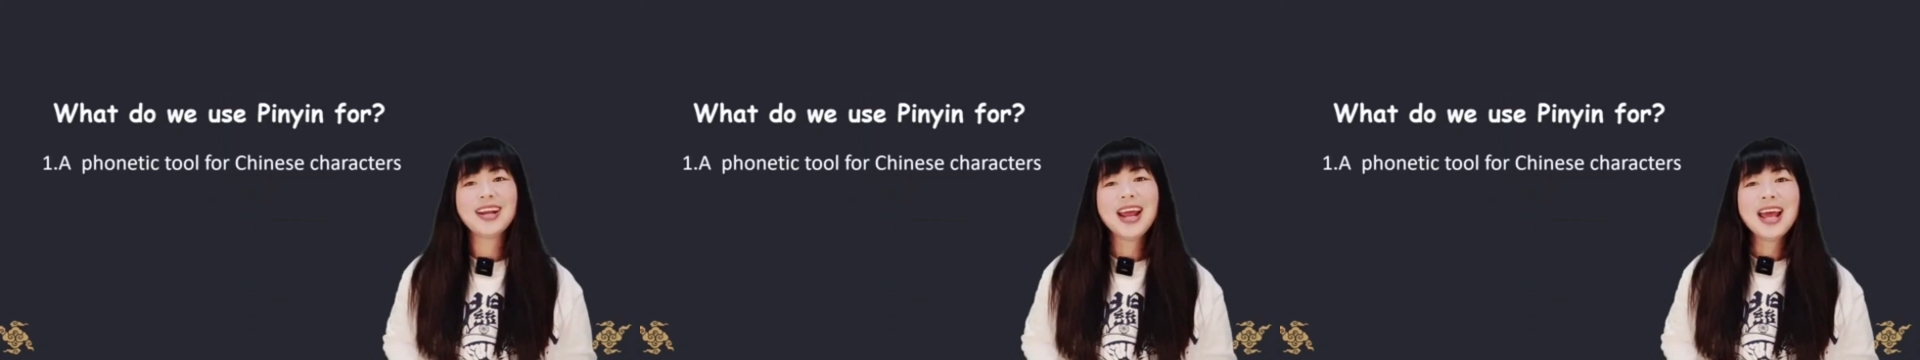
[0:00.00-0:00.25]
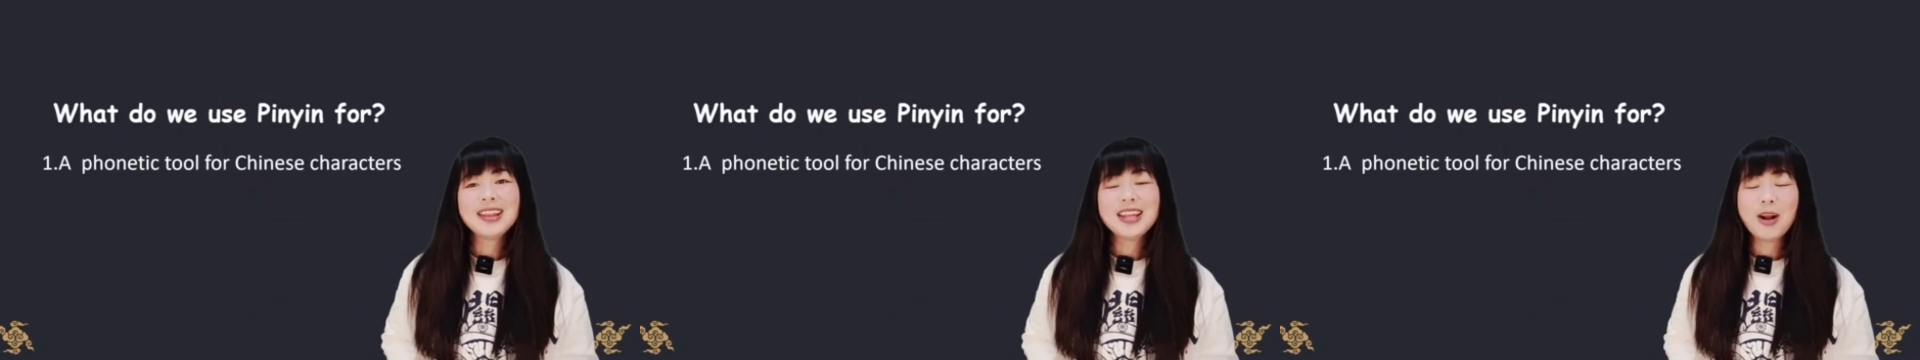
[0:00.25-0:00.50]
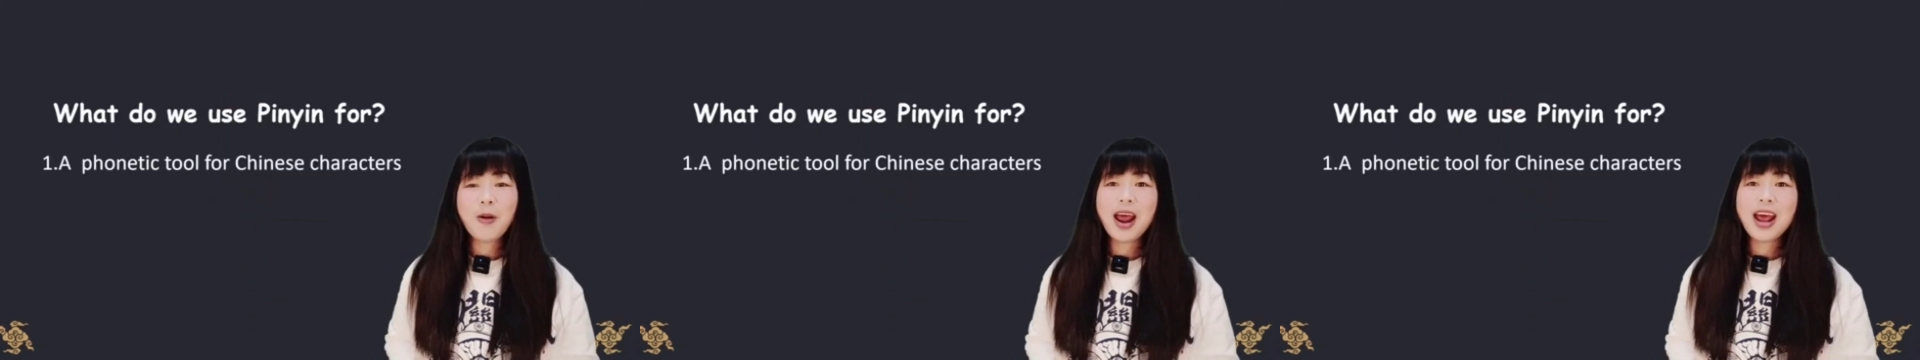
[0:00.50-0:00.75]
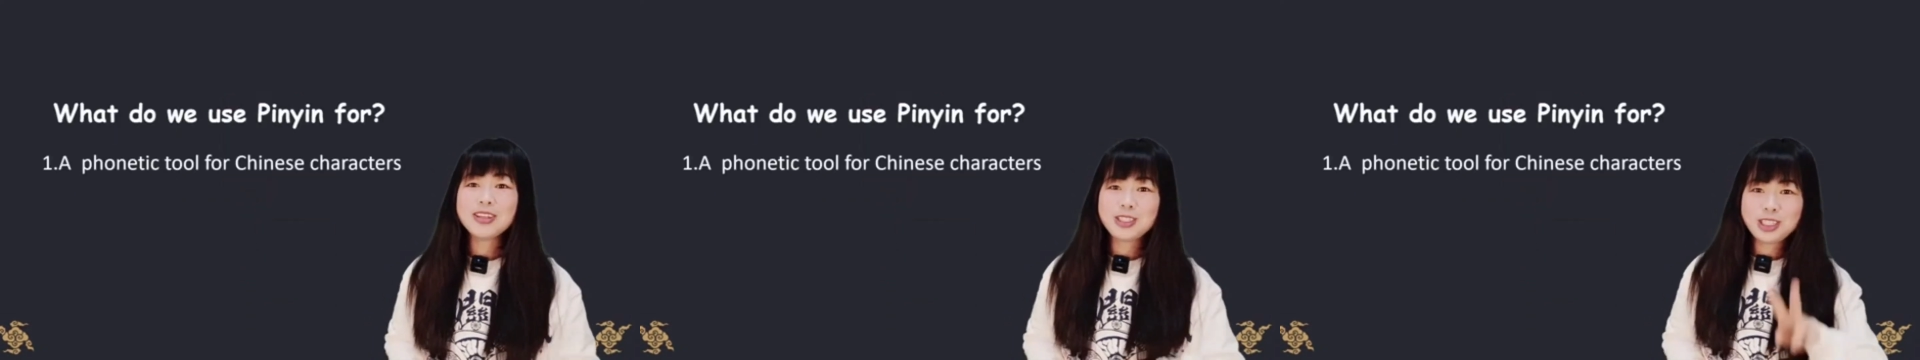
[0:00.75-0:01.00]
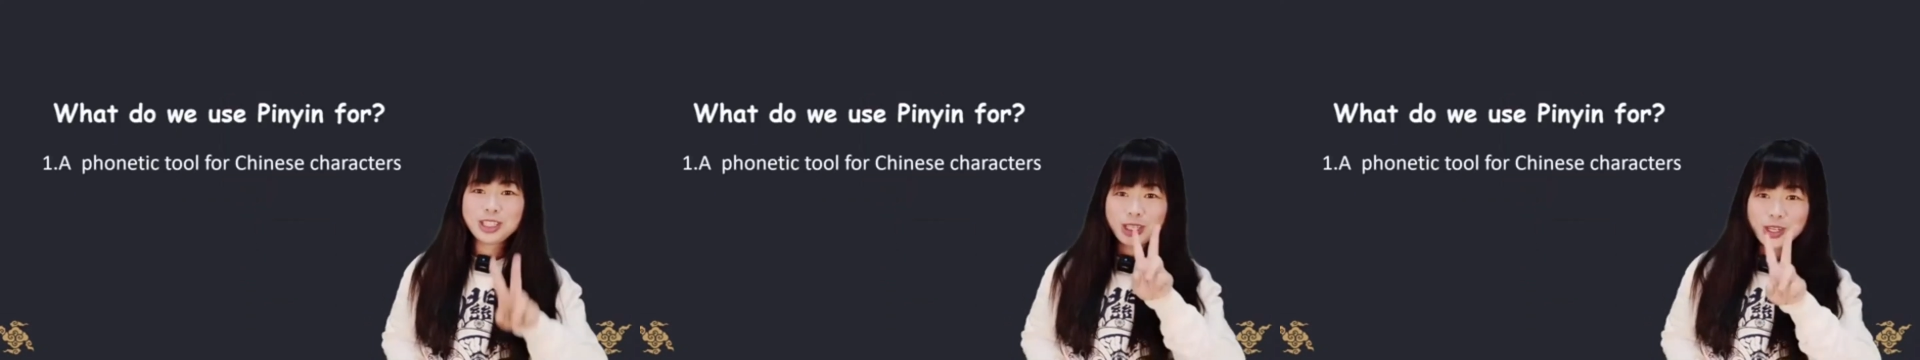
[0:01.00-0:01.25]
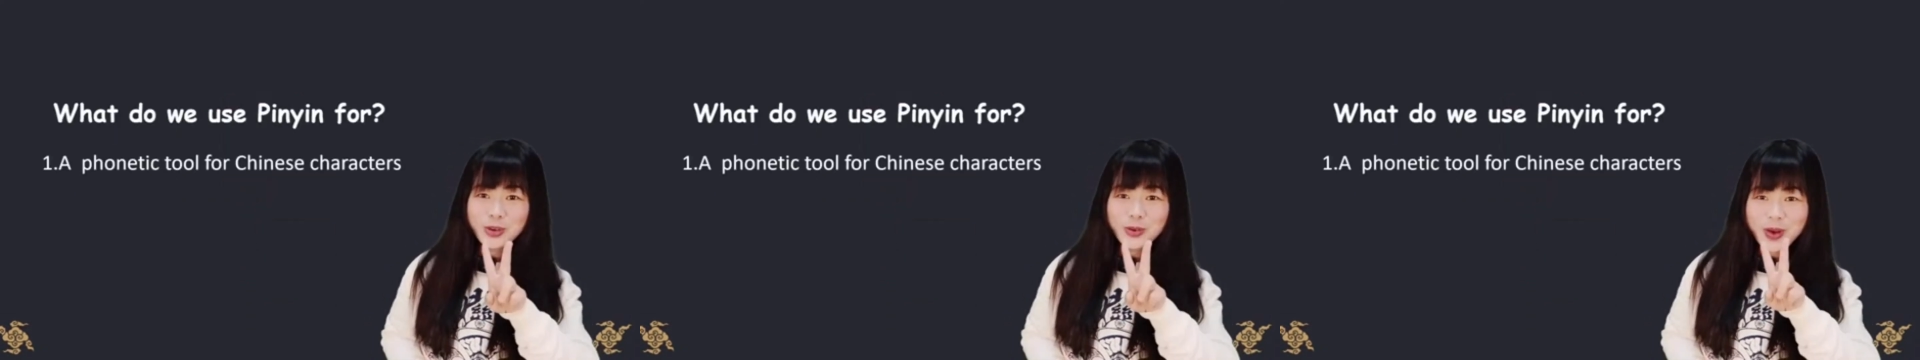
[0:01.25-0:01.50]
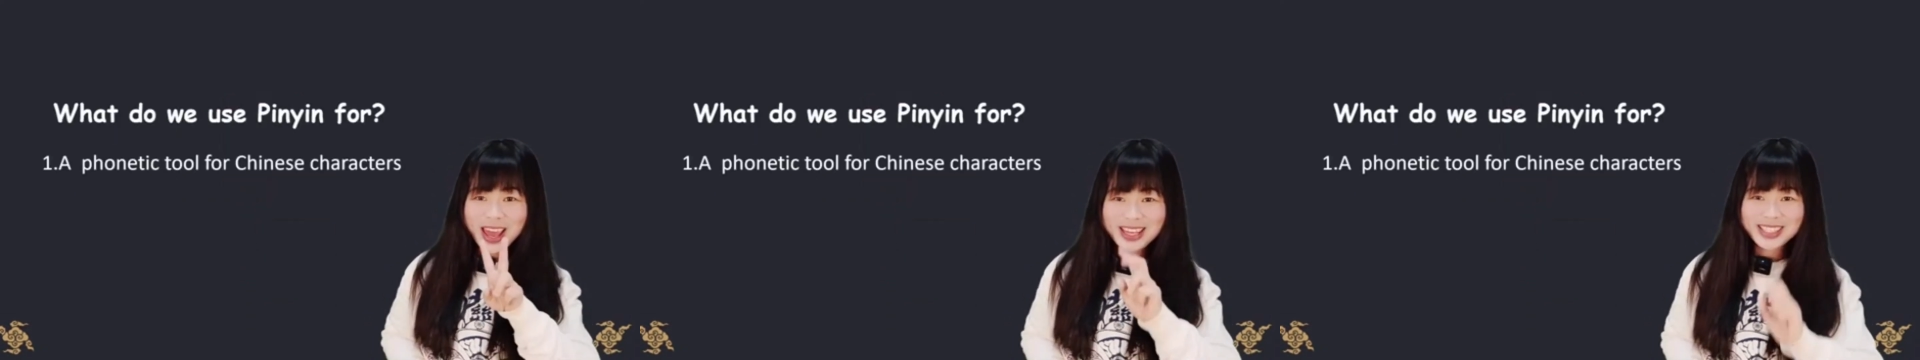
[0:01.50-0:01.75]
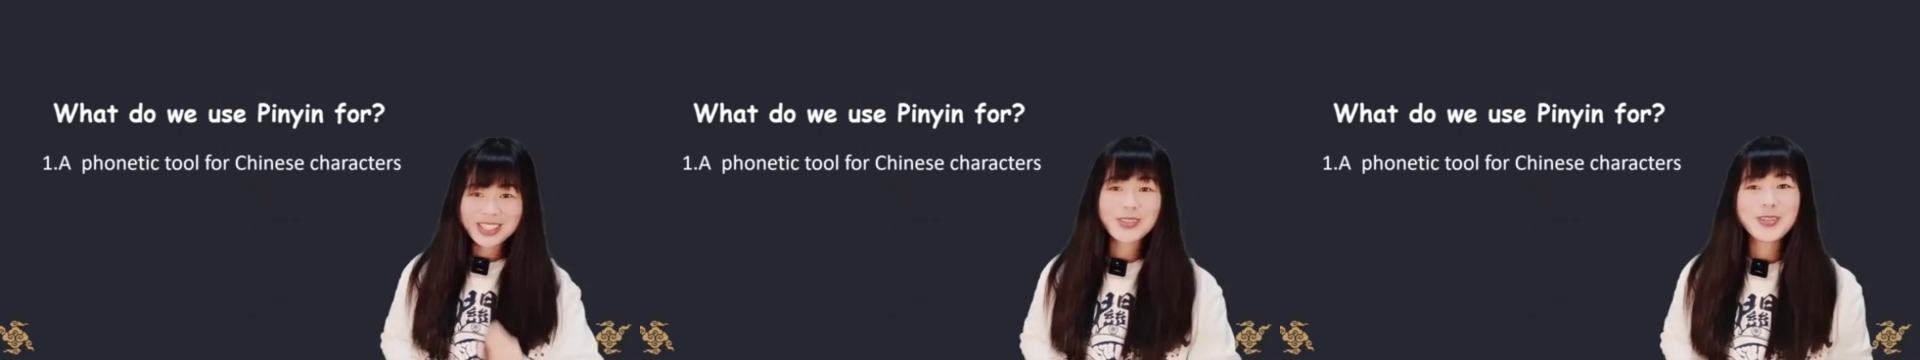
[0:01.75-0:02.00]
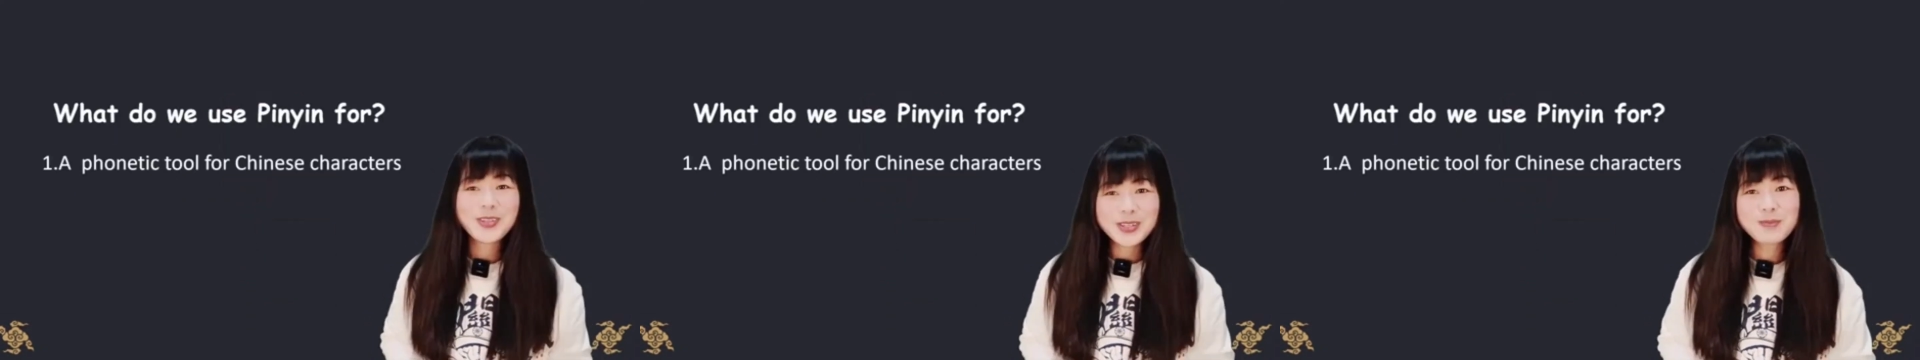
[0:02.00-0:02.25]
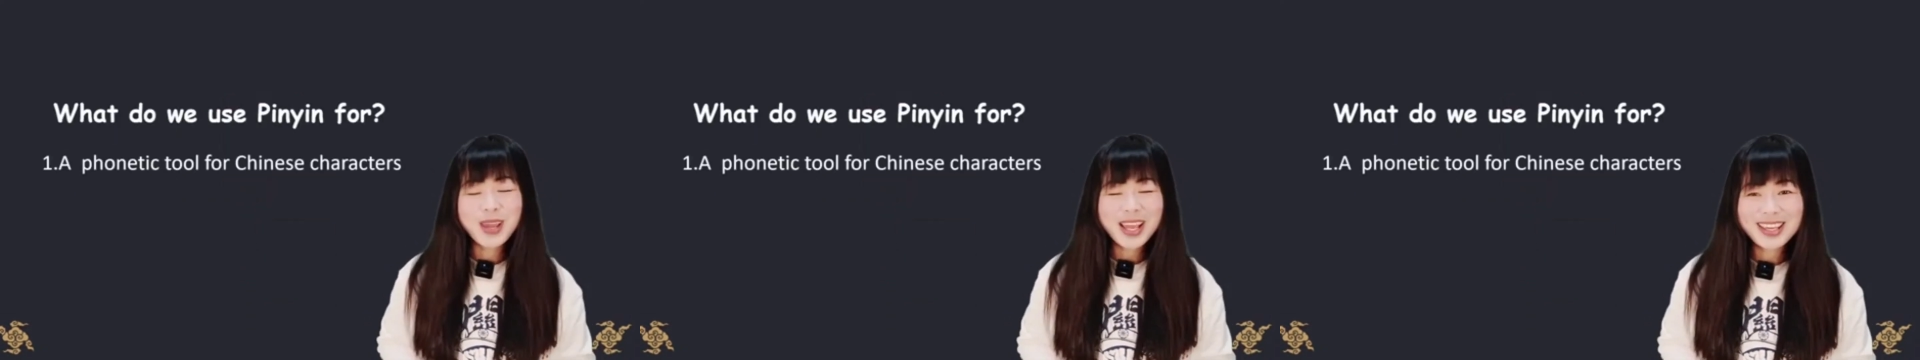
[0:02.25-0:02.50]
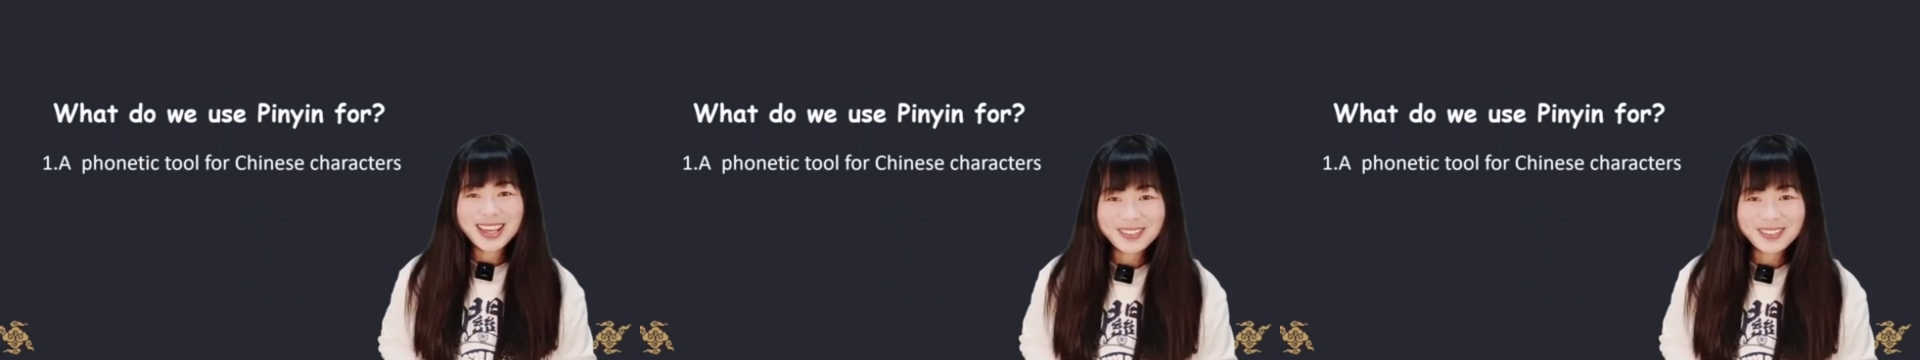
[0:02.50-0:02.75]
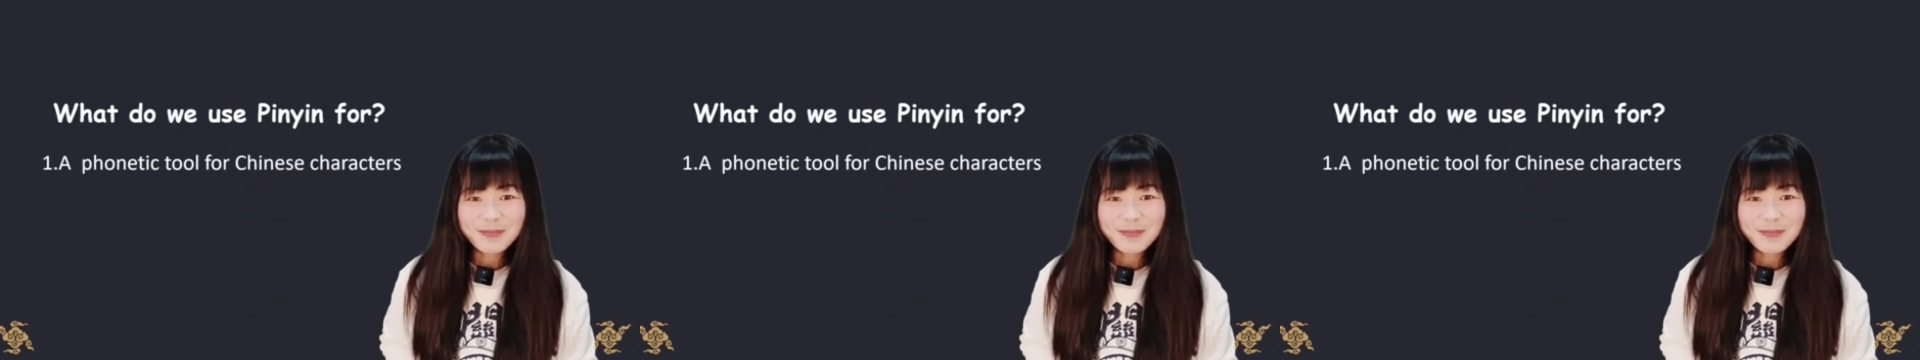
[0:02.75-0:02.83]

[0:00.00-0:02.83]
There are two ways to use pinyin.